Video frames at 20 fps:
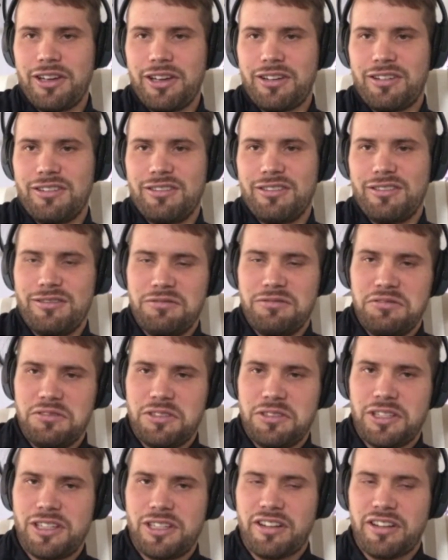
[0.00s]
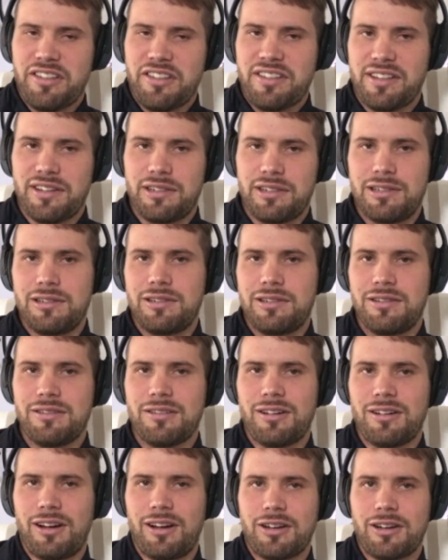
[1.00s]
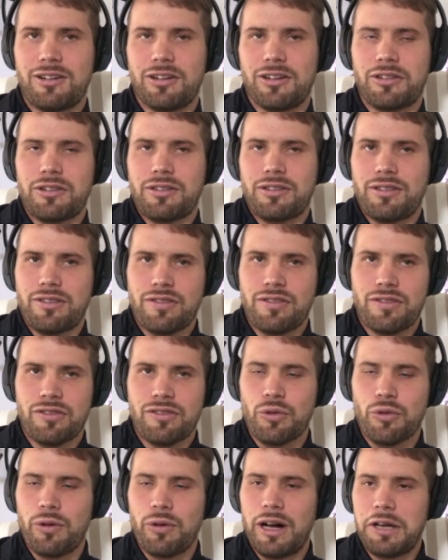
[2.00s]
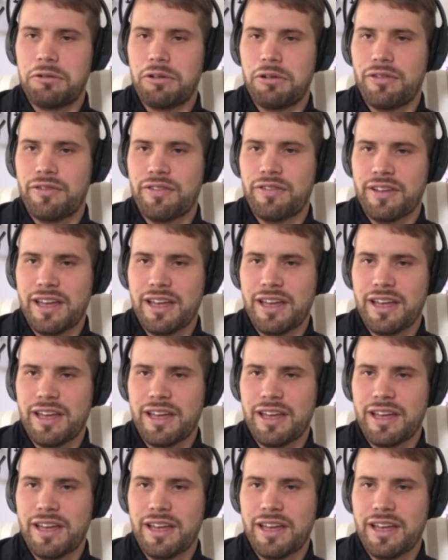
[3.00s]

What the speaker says: Yeah. So I got to ride with